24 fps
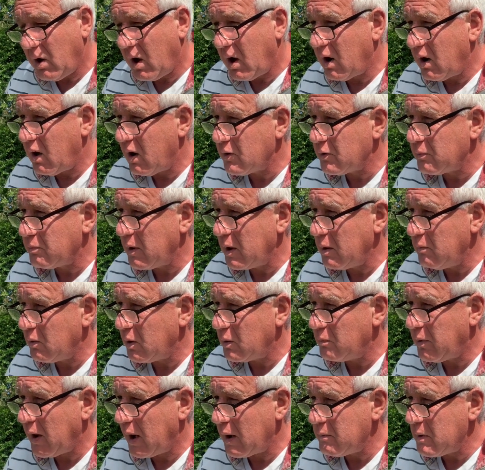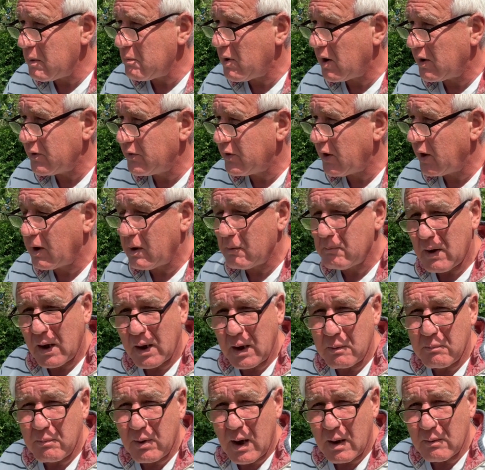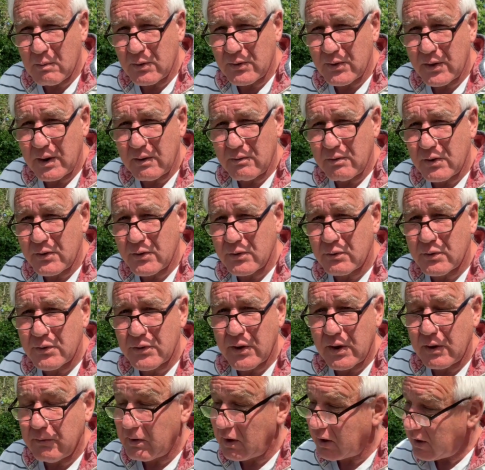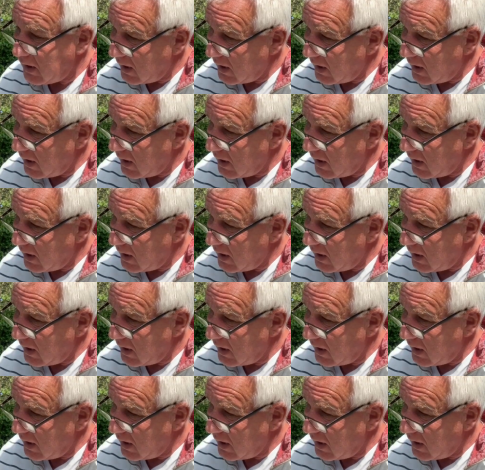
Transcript: I'll ask people to pay me by cheque and make it payable to the official receiver,